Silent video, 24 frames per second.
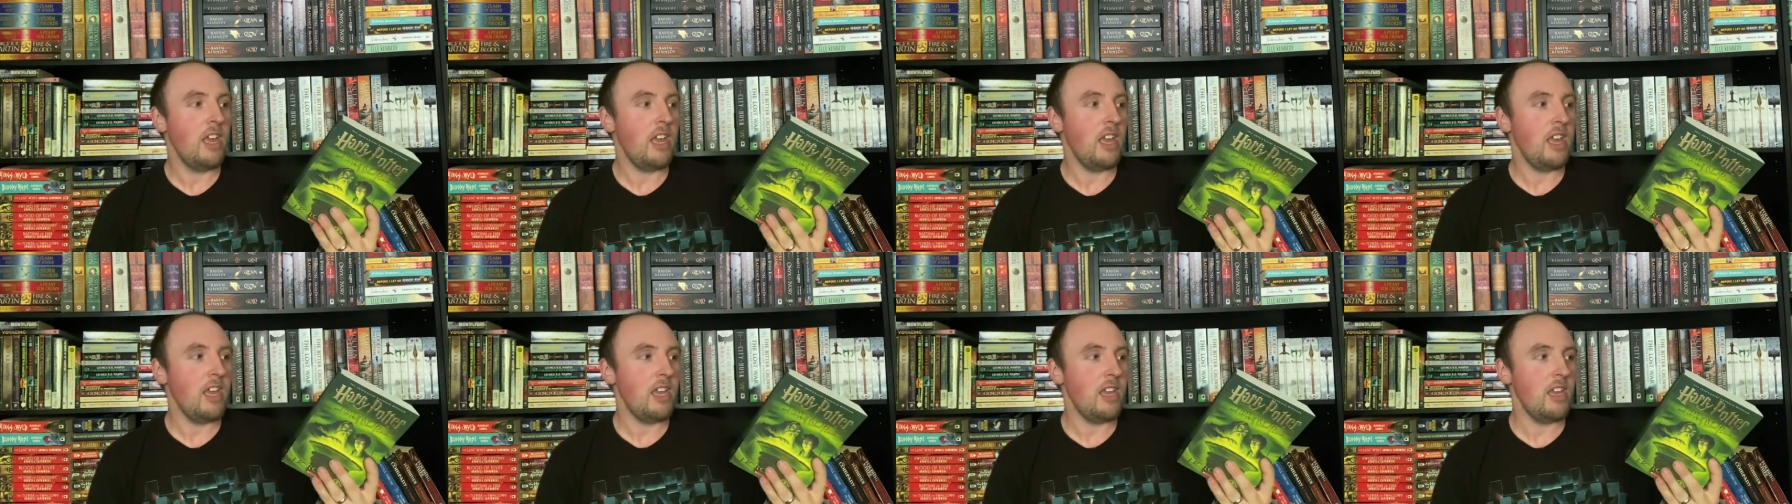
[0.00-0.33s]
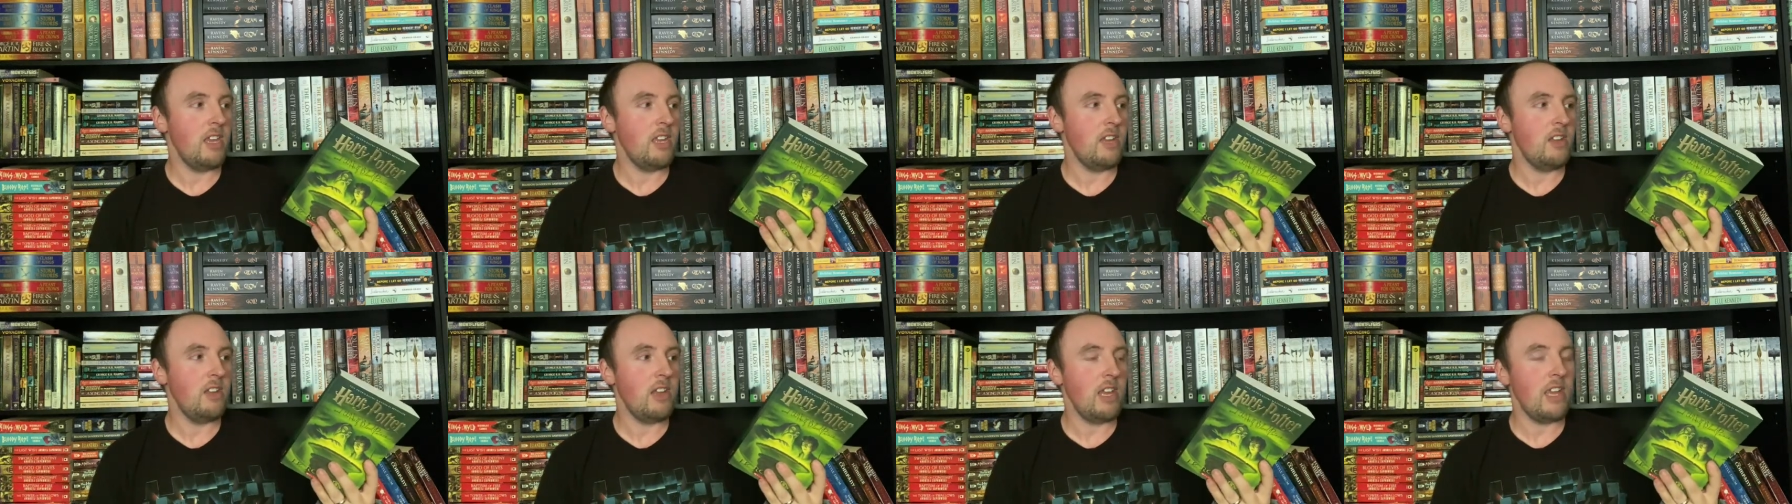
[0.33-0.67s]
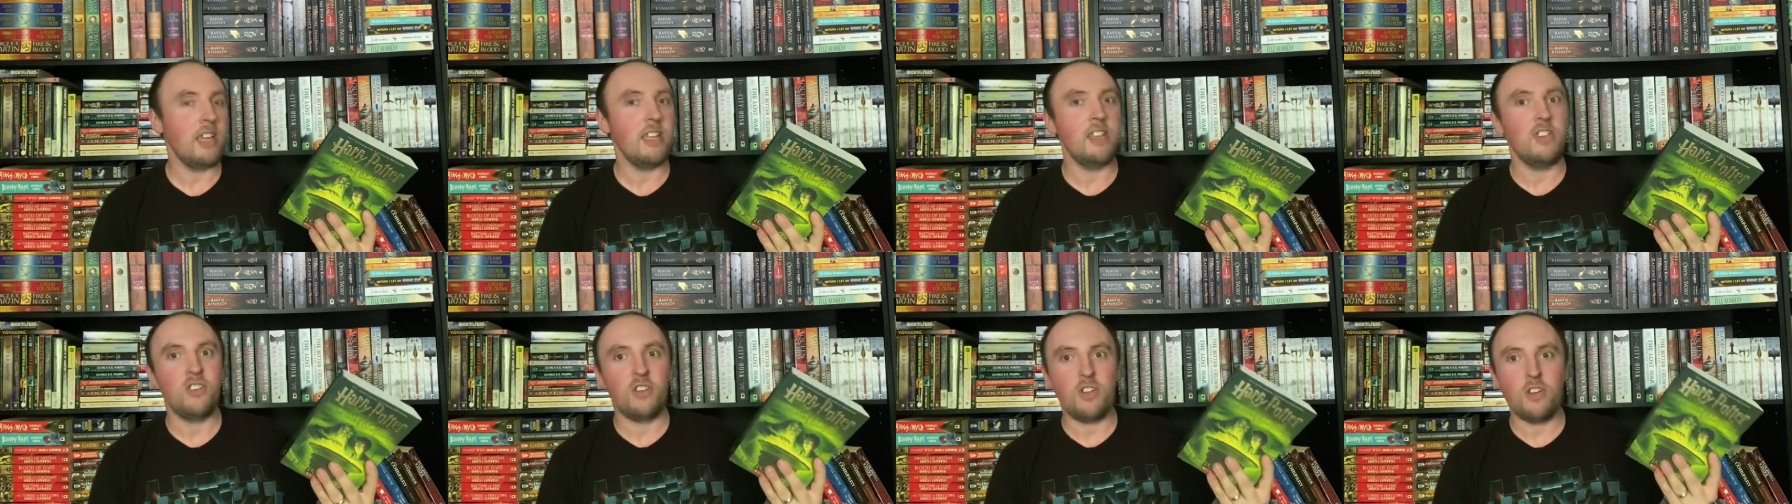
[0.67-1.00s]
And yeah,
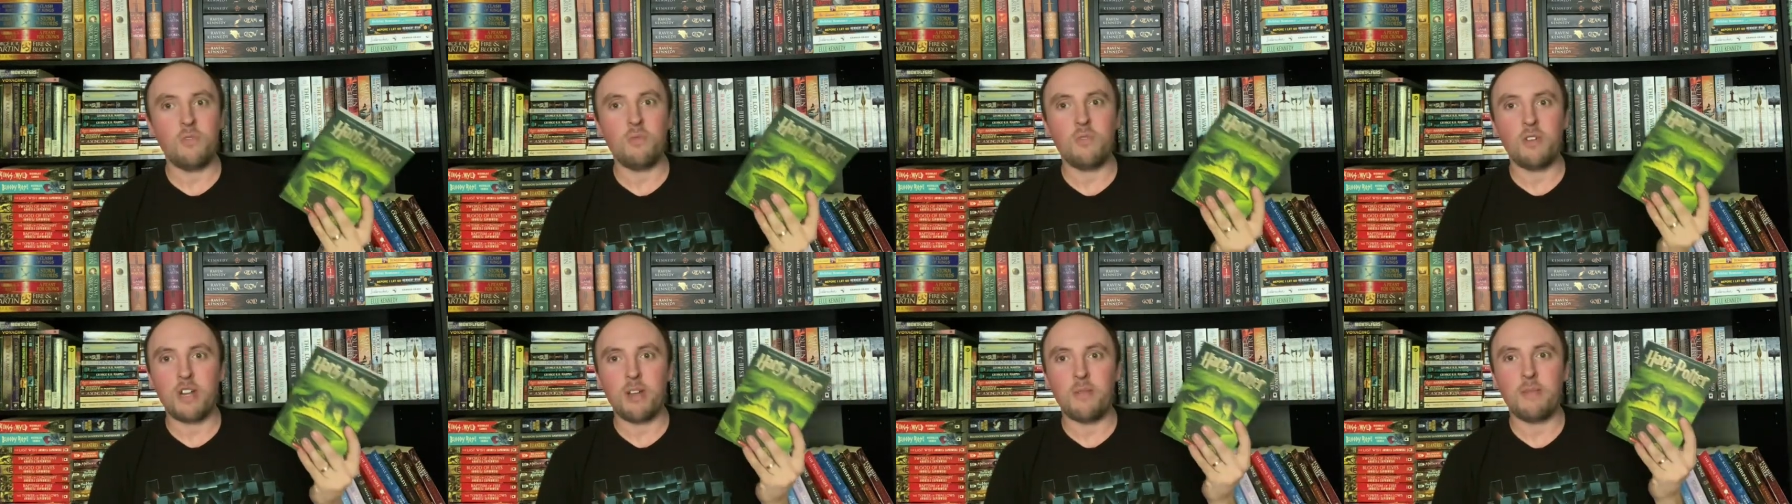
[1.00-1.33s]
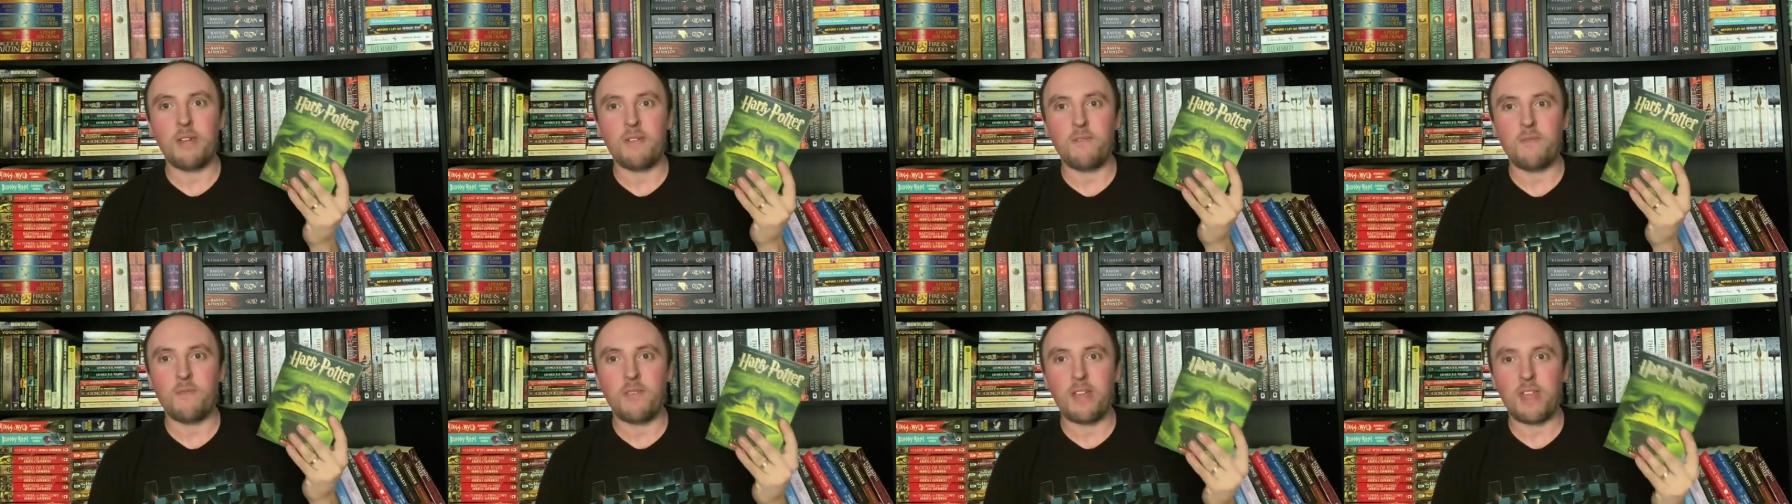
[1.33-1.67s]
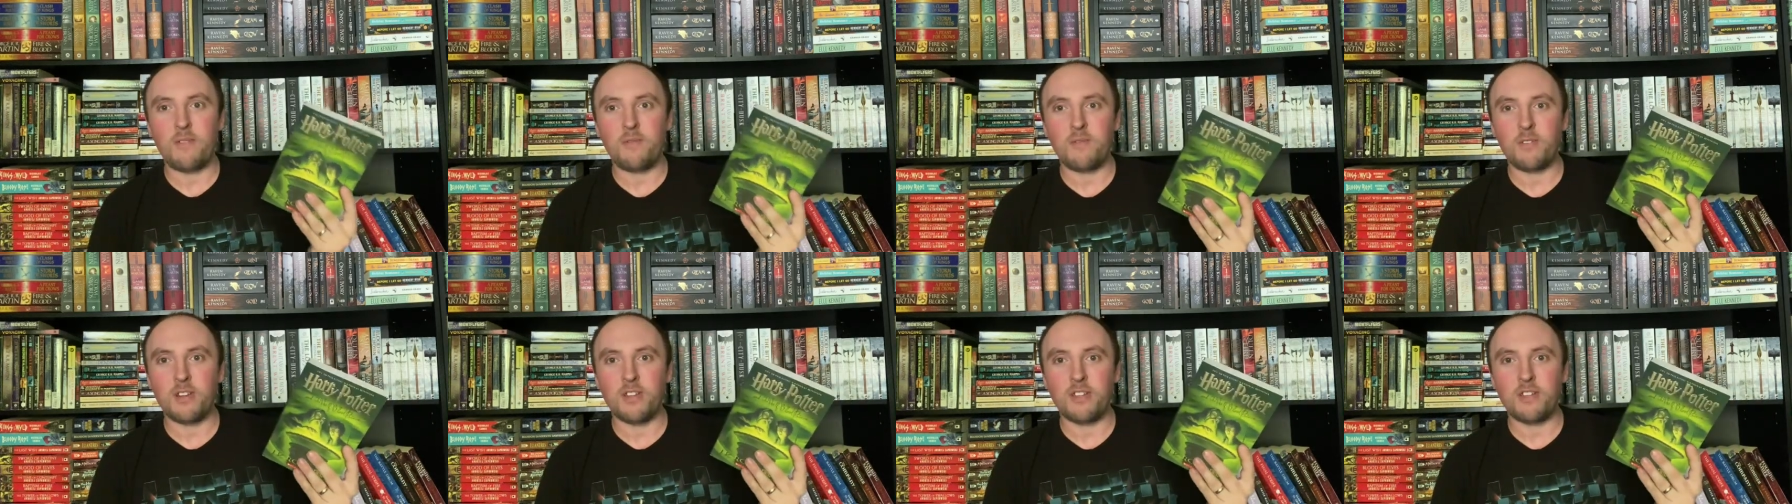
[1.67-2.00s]
it's still one of my
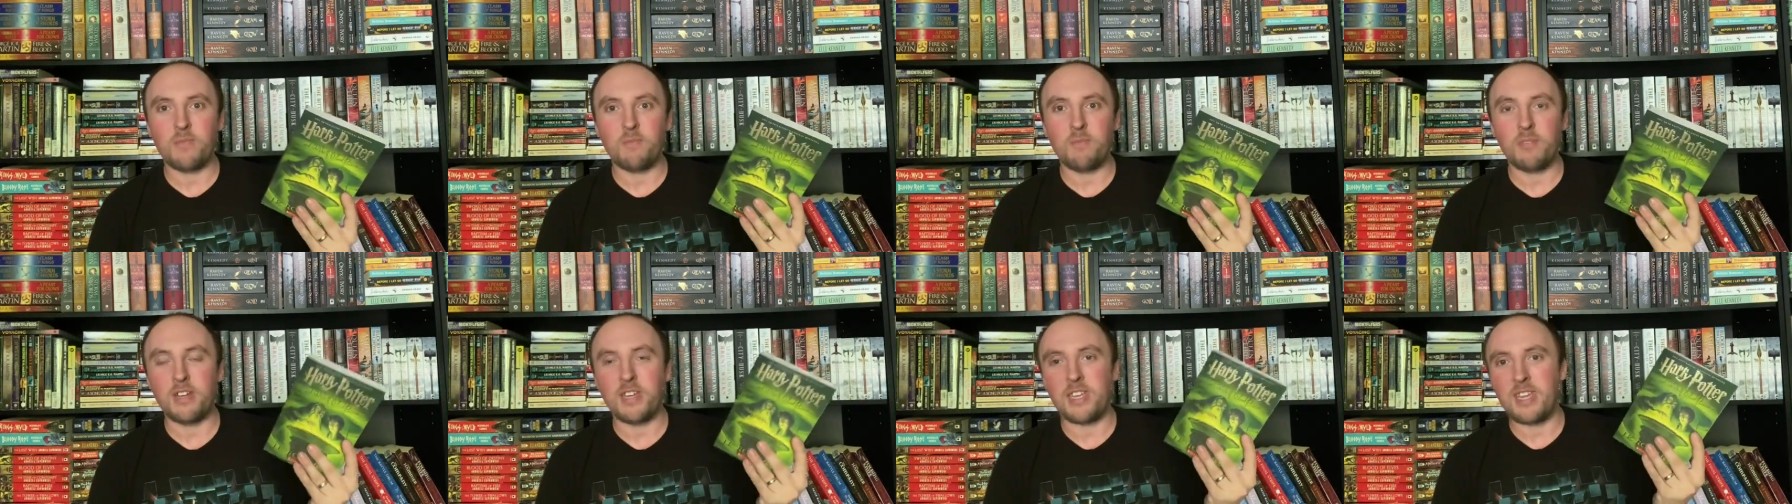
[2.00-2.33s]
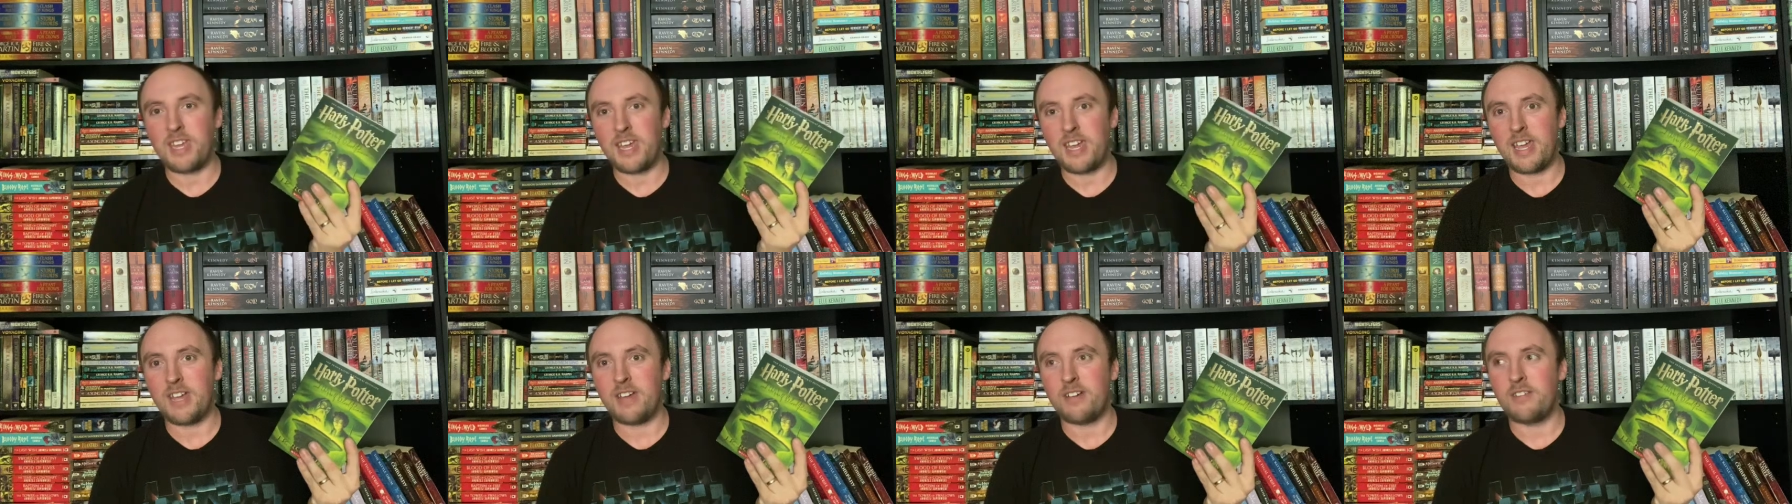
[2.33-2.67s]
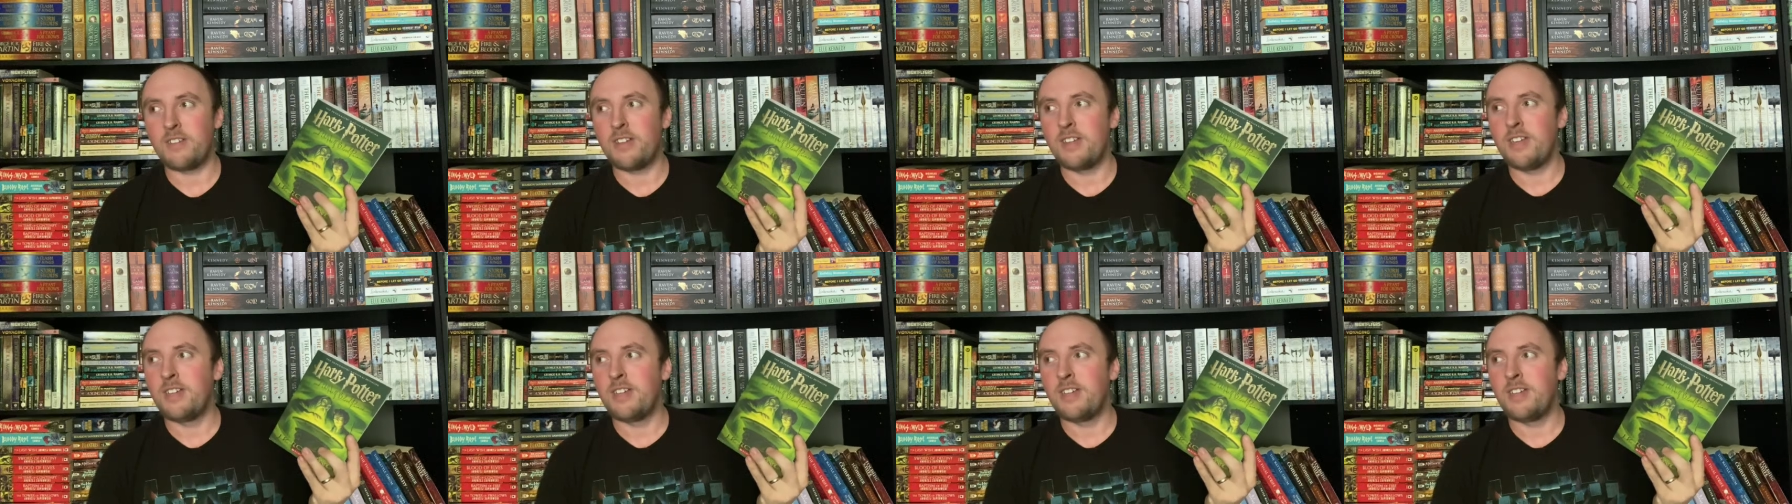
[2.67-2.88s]
favorites, but yeah,